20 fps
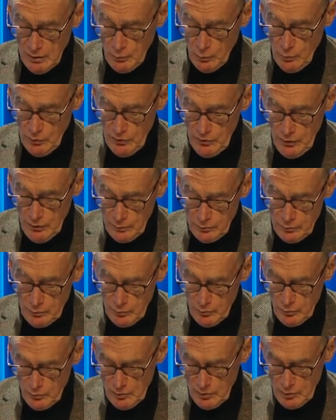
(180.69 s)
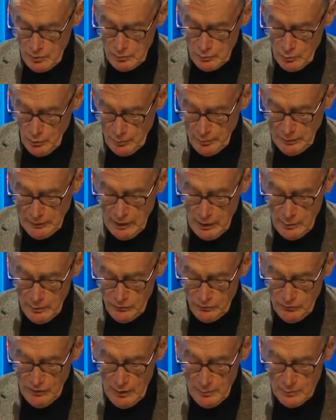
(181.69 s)
with a what became a
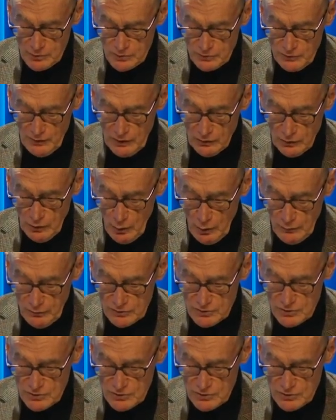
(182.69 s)
famous photo of a